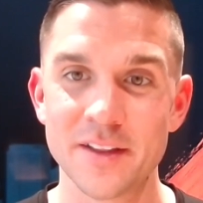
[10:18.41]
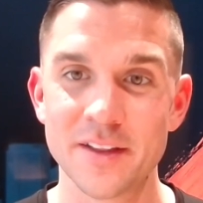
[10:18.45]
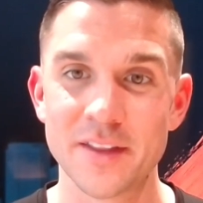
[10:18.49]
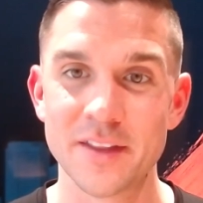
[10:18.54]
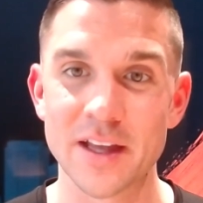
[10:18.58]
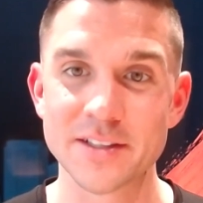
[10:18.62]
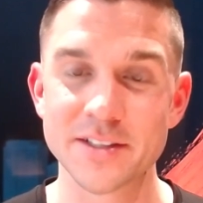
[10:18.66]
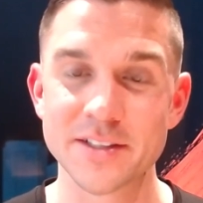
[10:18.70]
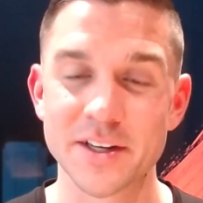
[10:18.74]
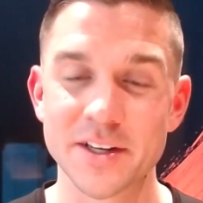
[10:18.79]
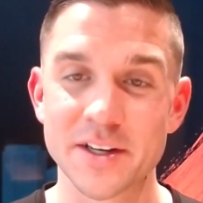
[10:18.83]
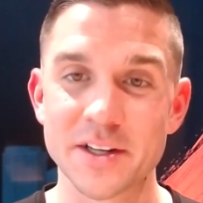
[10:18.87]

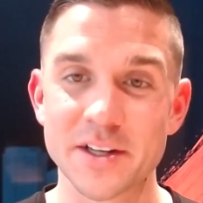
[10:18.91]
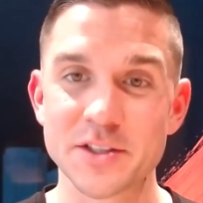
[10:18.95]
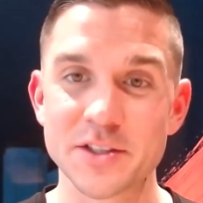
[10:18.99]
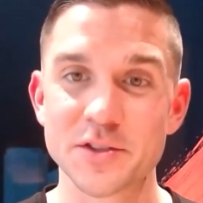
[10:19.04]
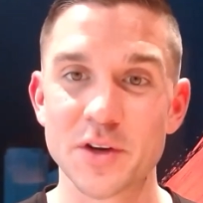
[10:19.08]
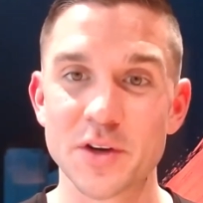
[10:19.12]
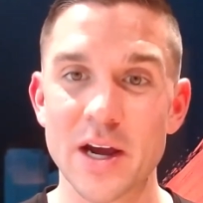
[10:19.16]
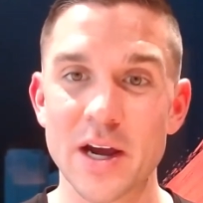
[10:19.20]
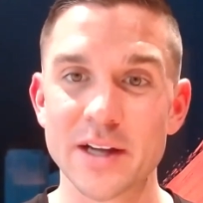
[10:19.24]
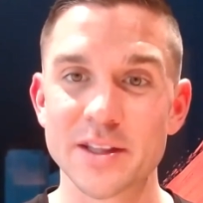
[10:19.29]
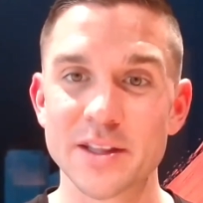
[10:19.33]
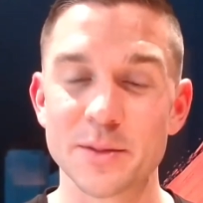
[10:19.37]
that's going to
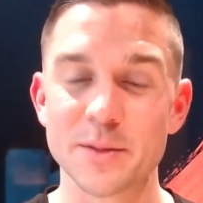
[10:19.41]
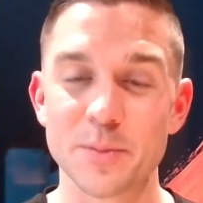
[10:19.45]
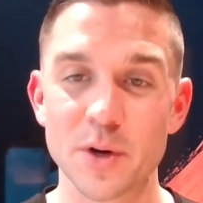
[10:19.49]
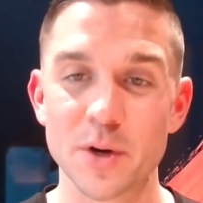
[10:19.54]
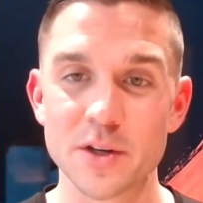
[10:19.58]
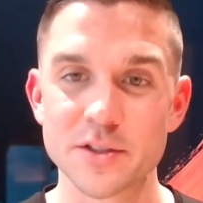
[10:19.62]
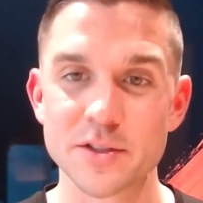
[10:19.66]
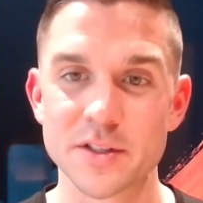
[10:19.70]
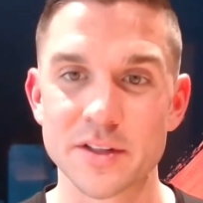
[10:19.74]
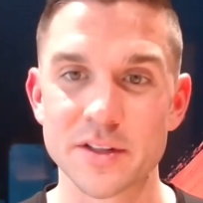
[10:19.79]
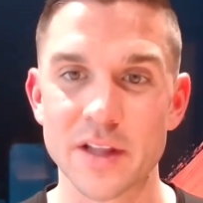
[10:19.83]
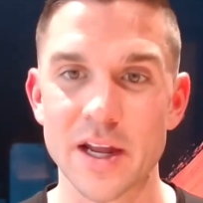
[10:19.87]
attract the
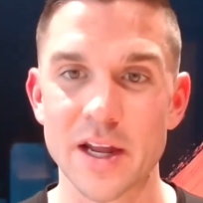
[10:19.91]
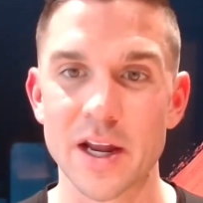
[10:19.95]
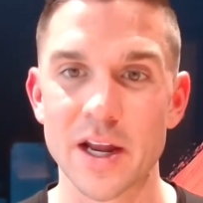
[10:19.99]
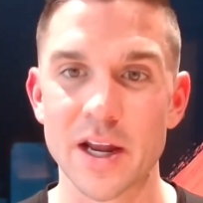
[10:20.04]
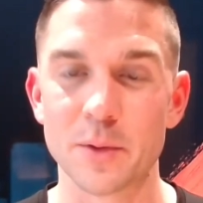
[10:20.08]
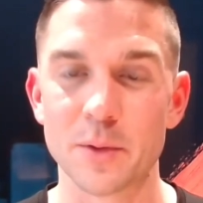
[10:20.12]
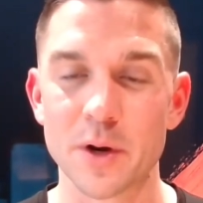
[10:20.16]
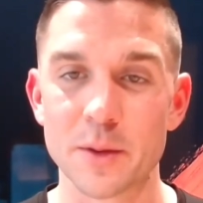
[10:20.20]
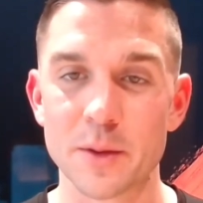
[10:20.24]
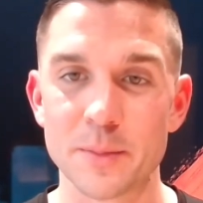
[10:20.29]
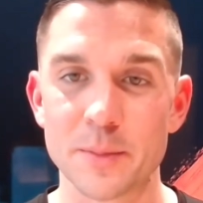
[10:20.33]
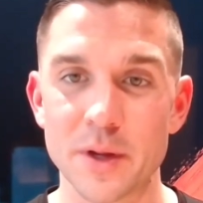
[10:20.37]
person that I
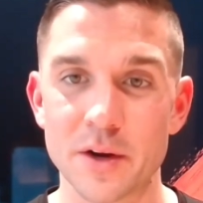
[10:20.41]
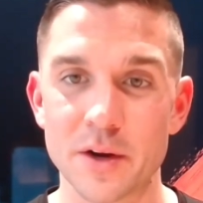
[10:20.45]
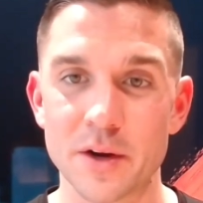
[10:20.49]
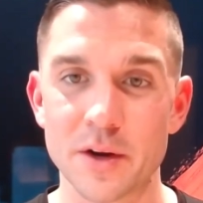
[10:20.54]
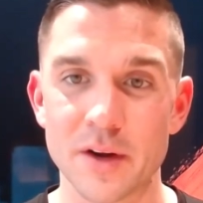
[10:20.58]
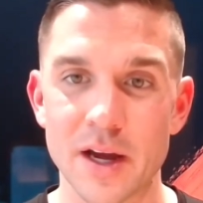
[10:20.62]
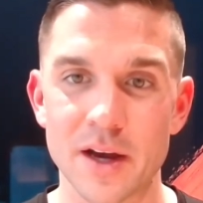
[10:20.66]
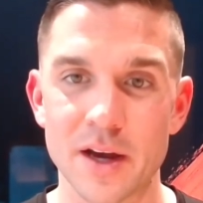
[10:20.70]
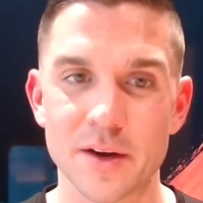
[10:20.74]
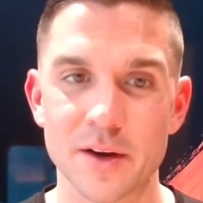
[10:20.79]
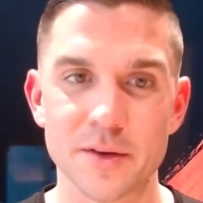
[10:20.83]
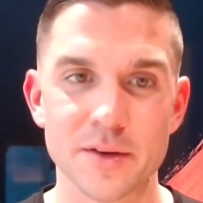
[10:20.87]
want to be
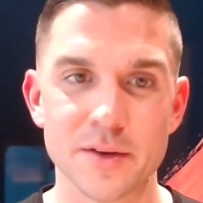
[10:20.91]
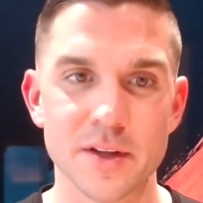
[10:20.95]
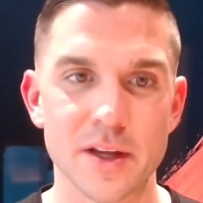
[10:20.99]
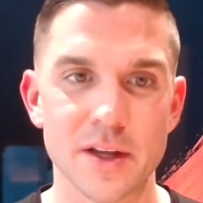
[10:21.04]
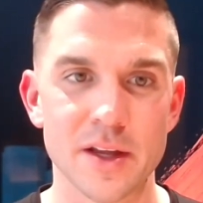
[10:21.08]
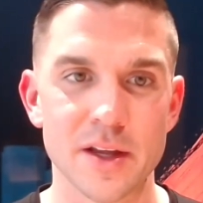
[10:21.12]
around.